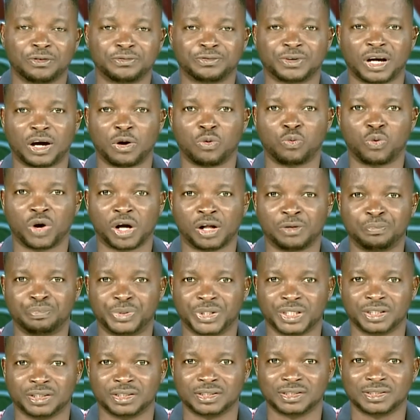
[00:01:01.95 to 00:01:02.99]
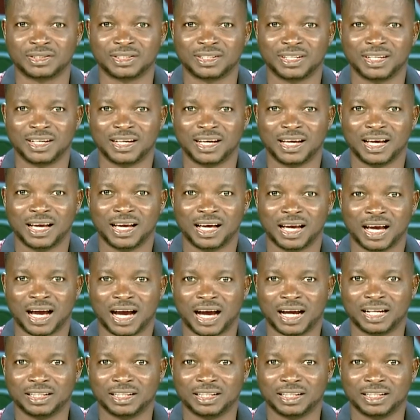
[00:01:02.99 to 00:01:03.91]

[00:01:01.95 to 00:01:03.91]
our well-being. And